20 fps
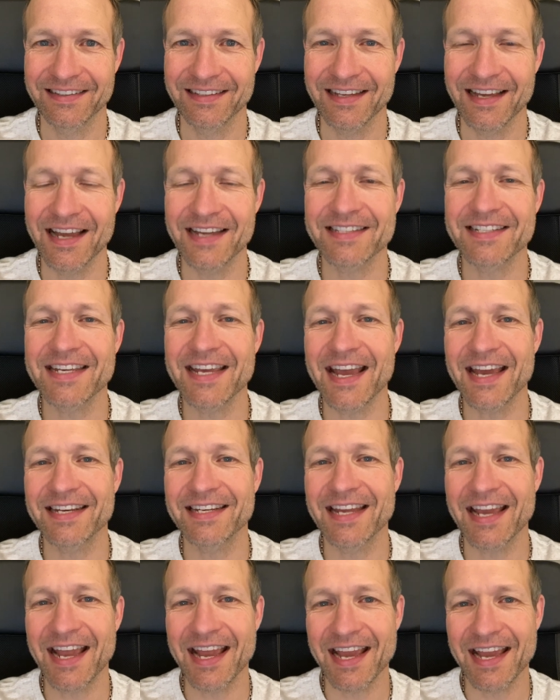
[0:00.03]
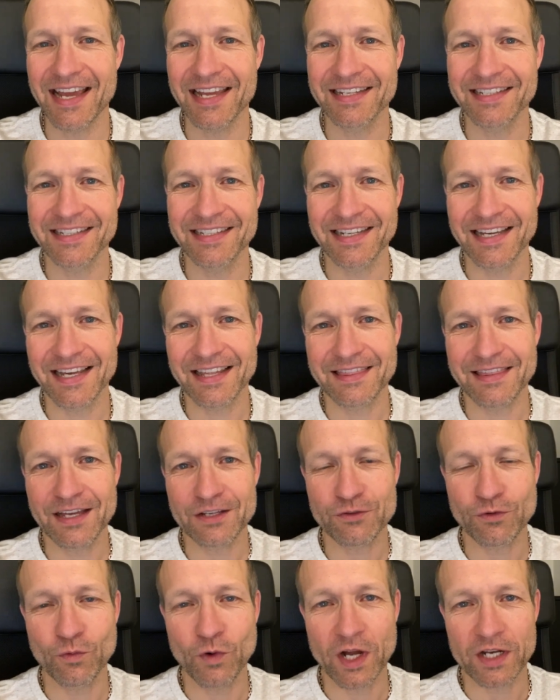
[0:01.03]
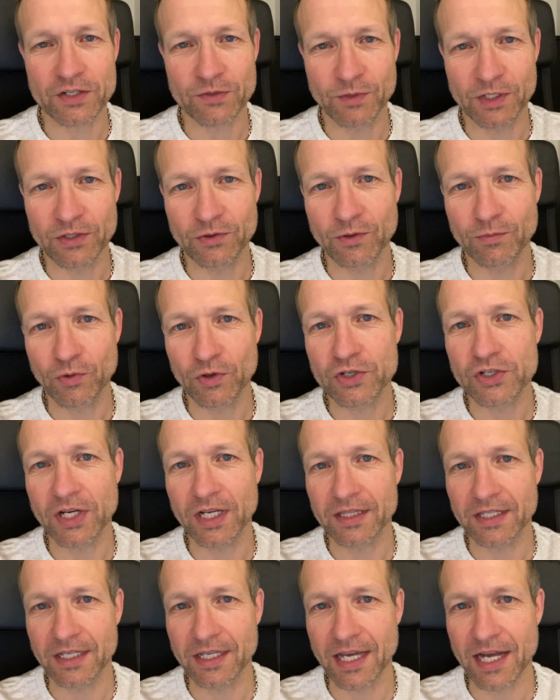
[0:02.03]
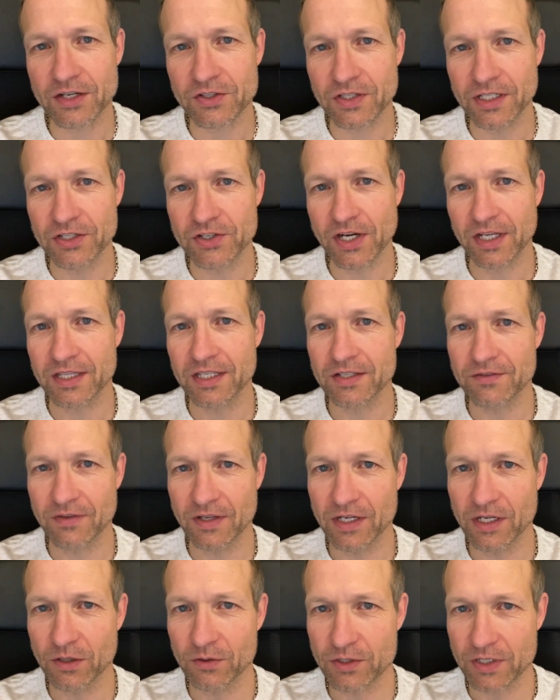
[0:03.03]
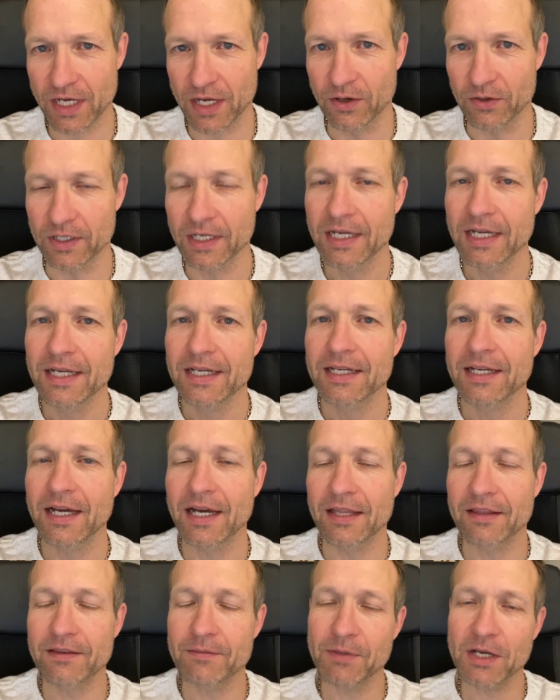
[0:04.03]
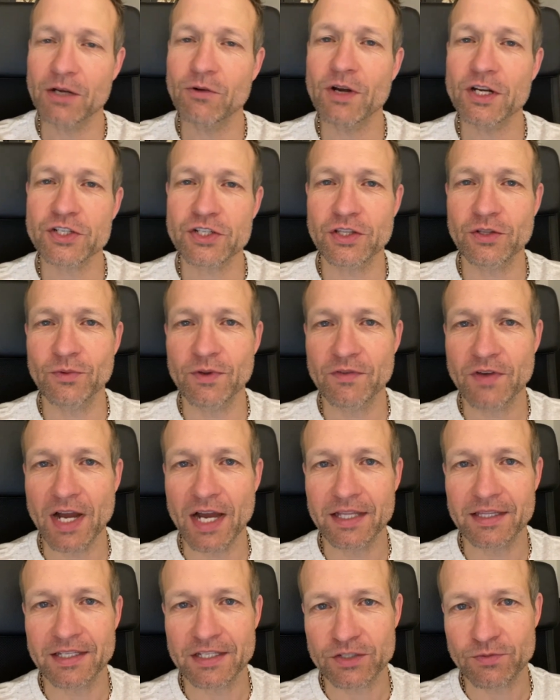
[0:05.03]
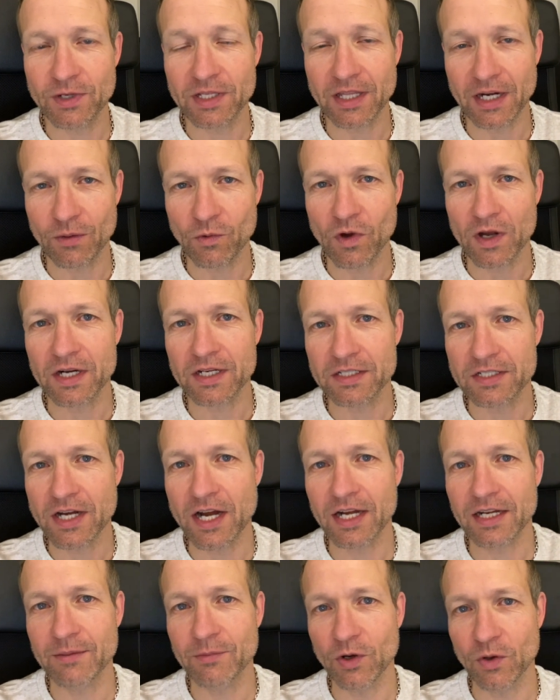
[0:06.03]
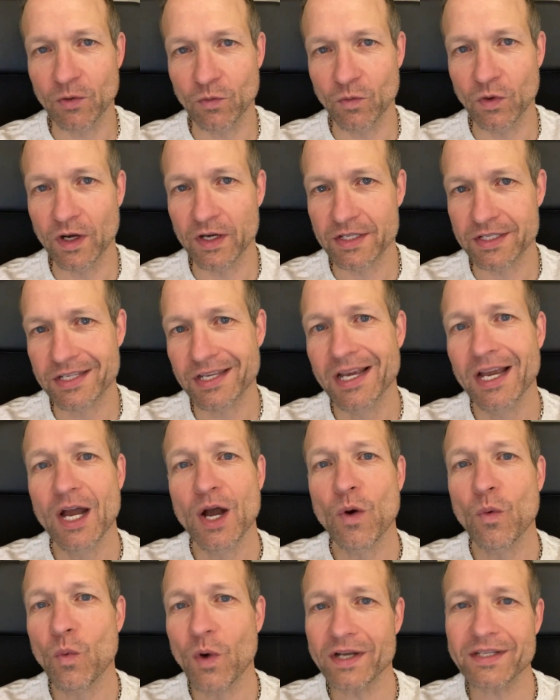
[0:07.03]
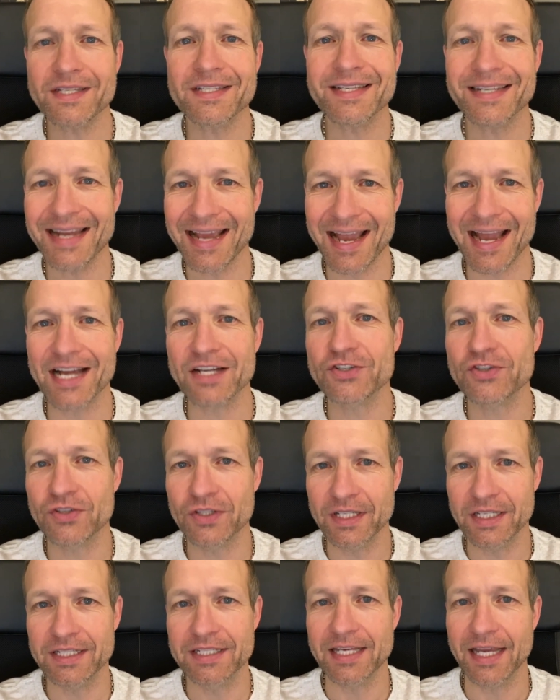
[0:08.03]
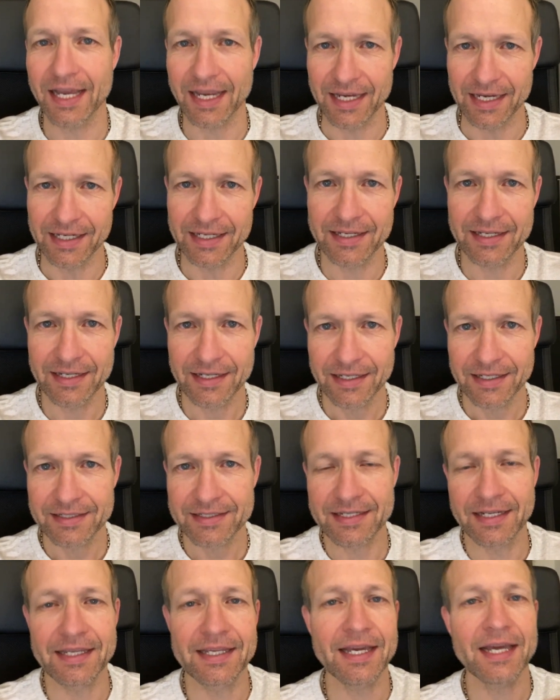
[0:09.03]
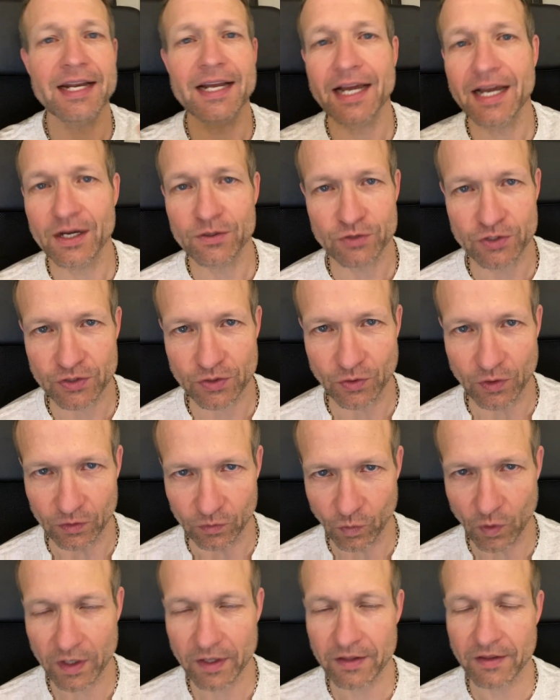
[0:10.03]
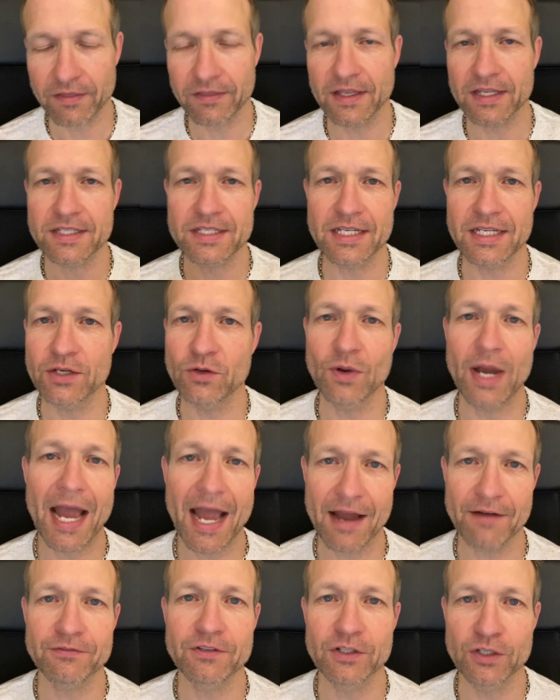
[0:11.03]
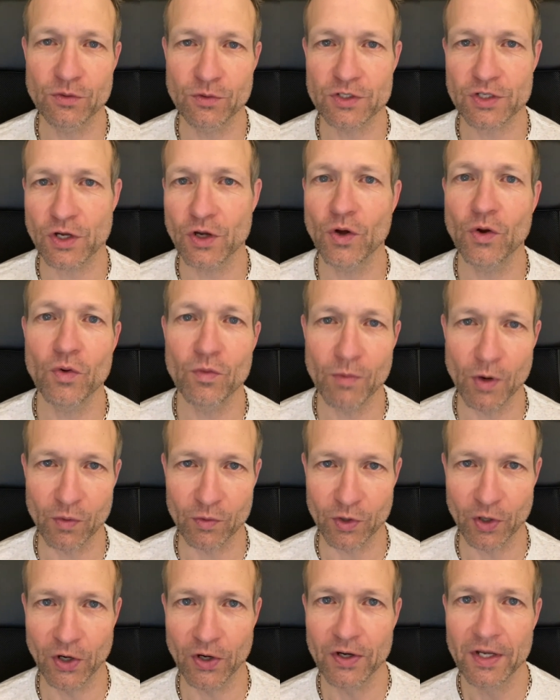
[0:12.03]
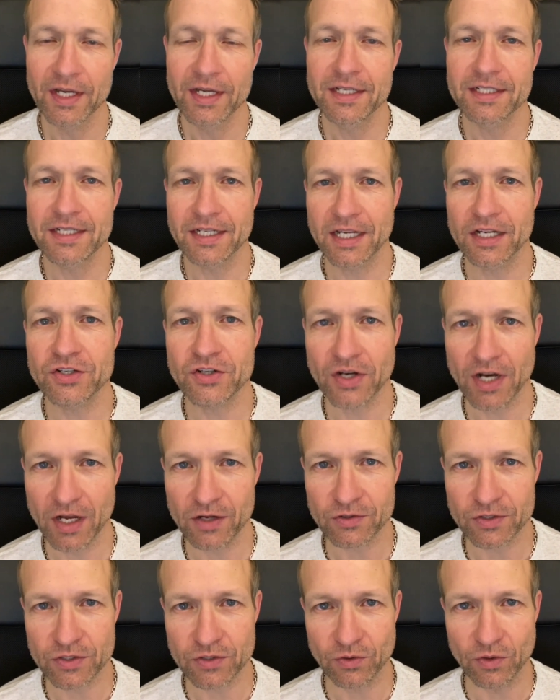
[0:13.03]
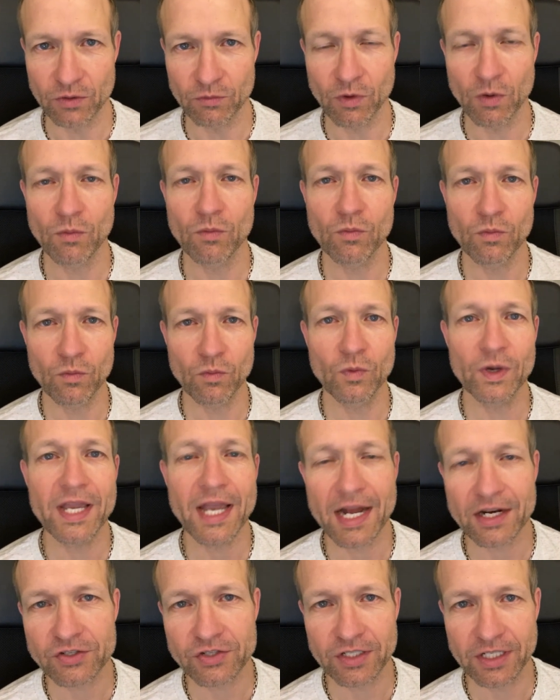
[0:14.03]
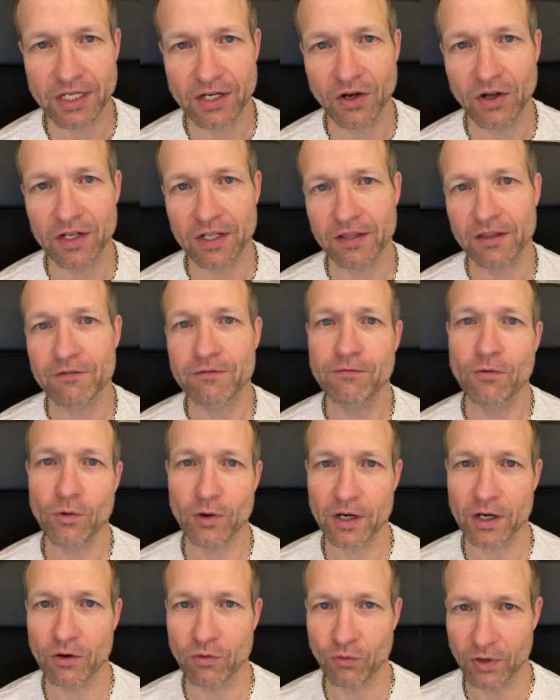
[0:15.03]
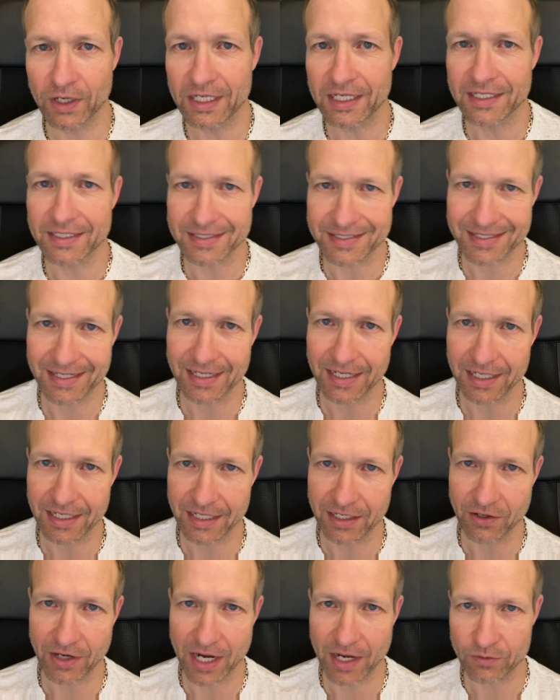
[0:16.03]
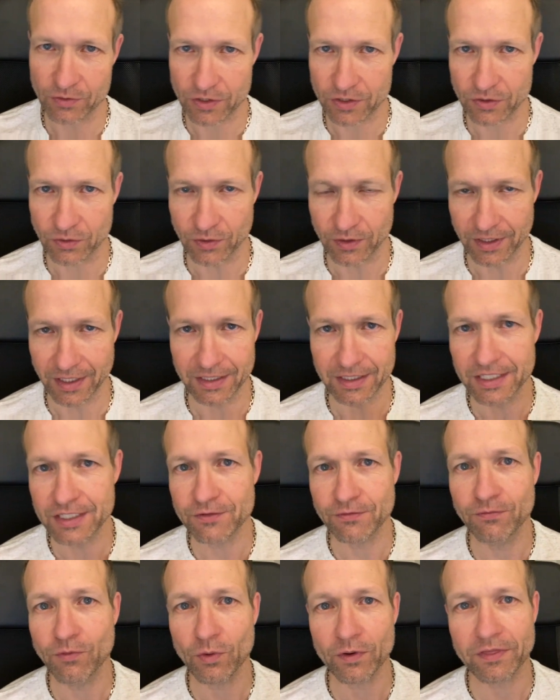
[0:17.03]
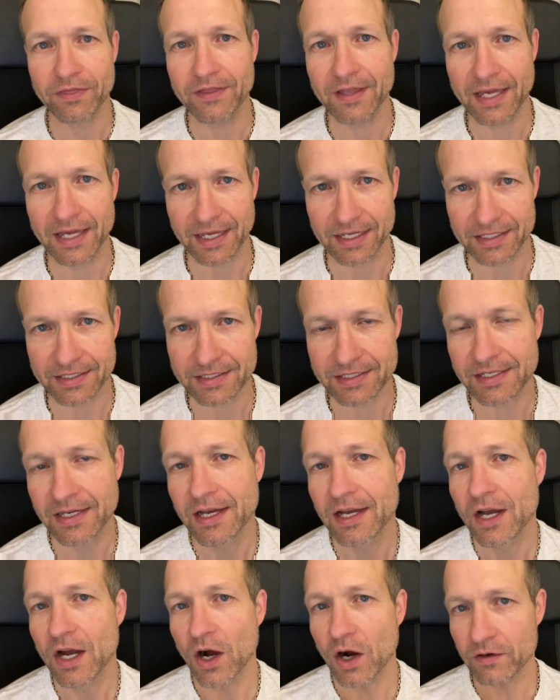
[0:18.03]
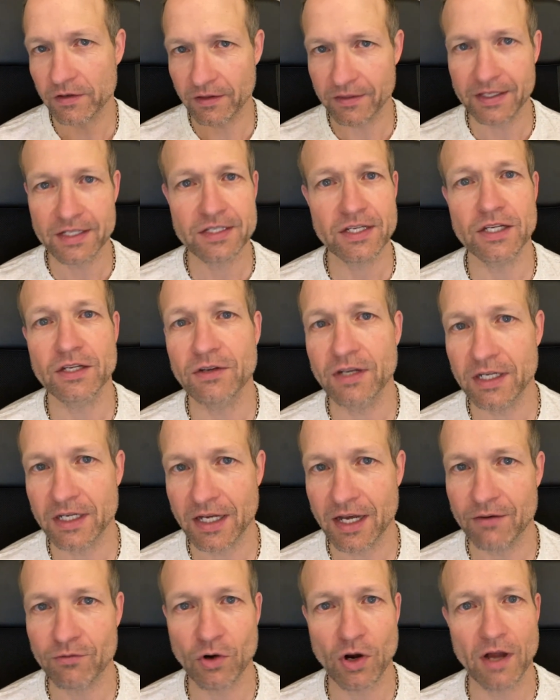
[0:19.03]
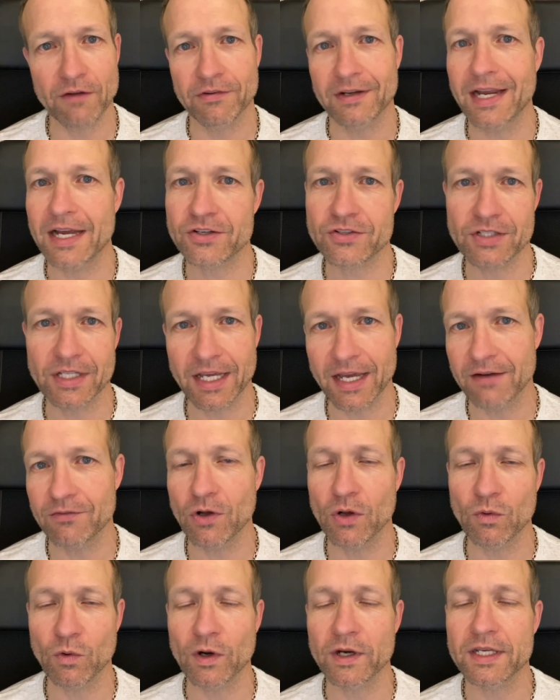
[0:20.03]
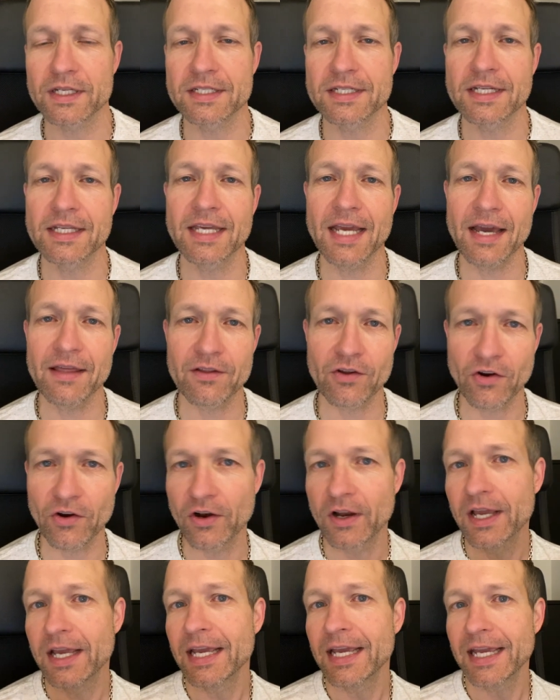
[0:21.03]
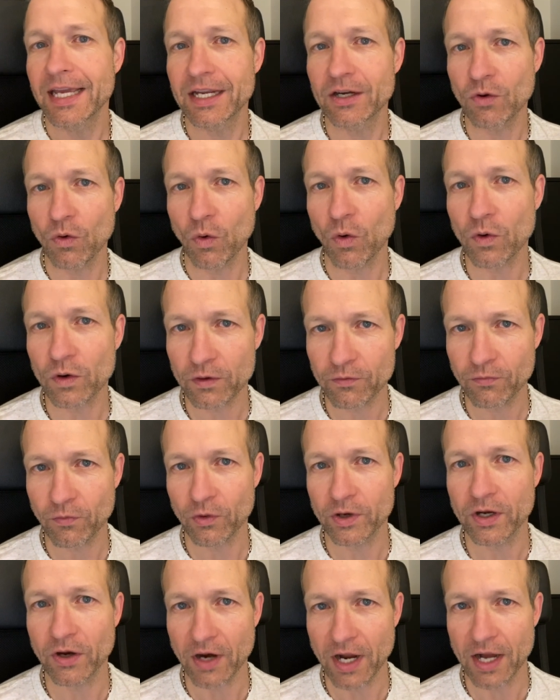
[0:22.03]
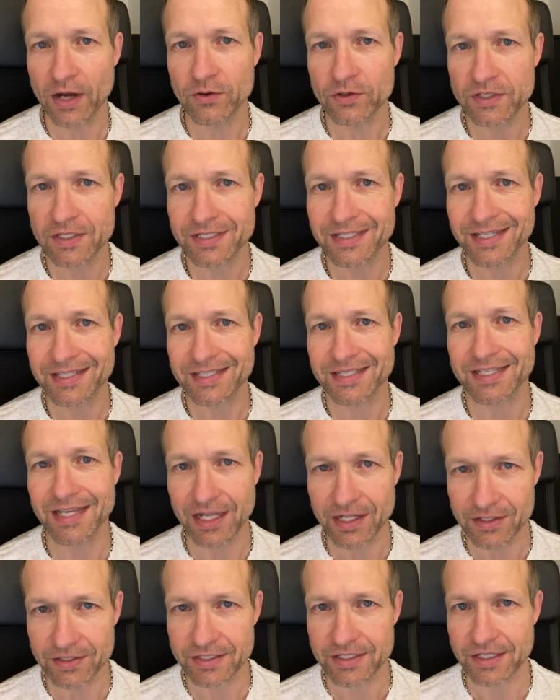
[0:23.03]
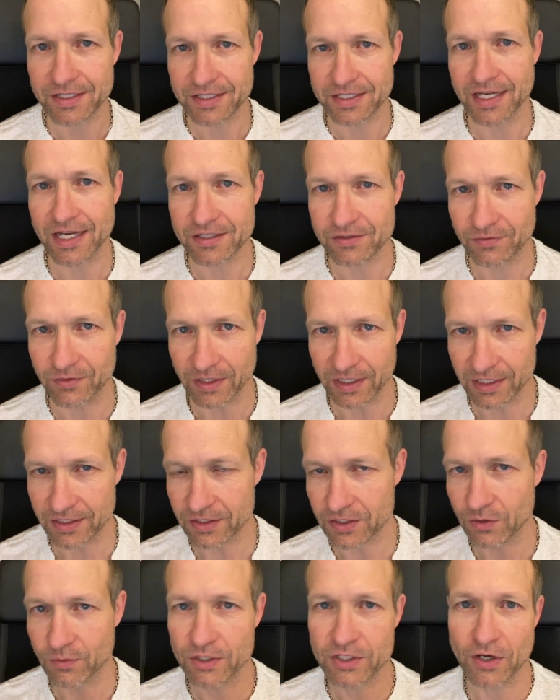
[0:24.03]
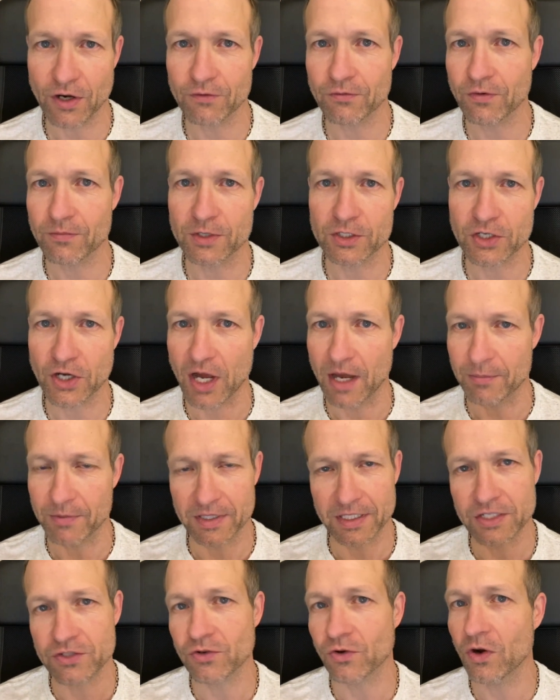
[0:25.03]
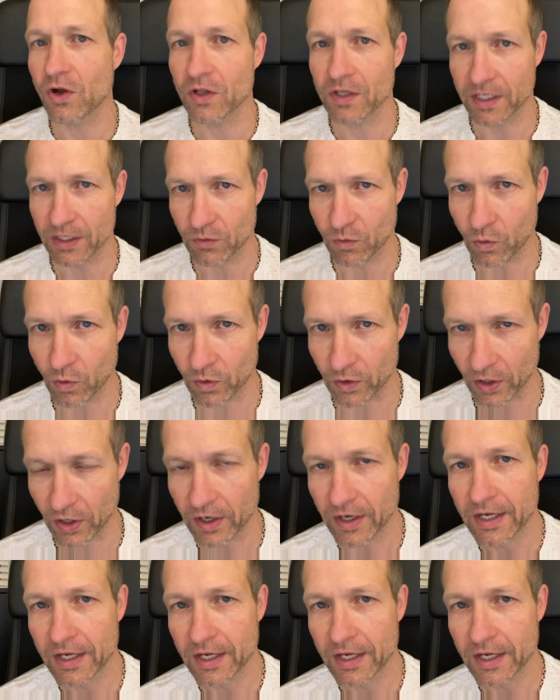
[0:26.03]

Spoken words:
It's Ken, and thanks for watching. We do appreciate that you actually check these videos out. The big question that we've gotten this week that I wanted to talk about was, what does it actually take to get a house sold? What are the things that you have to do as a homeowner to get your house sold? Well, we actually call it the 4 ingredients to getting your house sold. And these 4 things are the things that you need to cover off and actually have all working together in order for your house to sell successfully. And so we start from the top, and these are all in order.